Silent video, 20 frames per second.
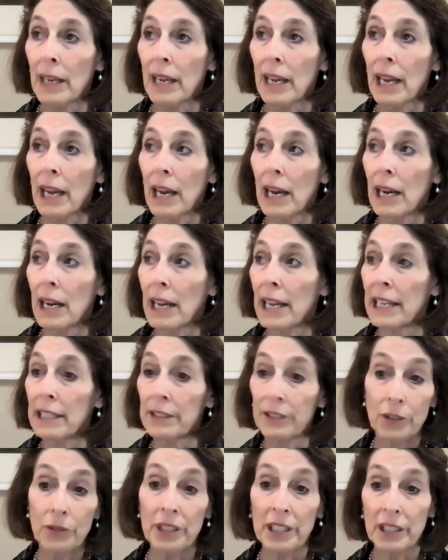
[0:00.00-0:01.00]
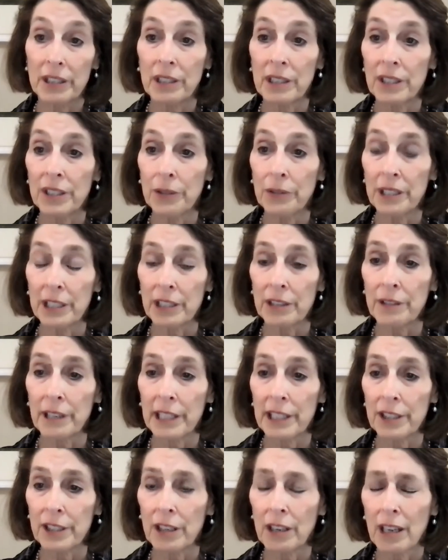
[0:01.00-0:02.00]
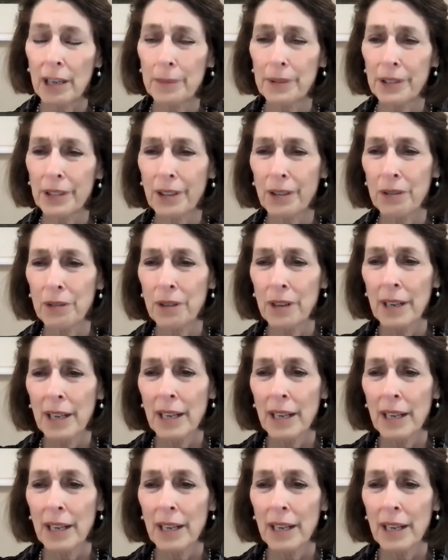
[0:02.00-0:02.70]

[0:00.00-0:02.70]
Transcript: and doing a great job. So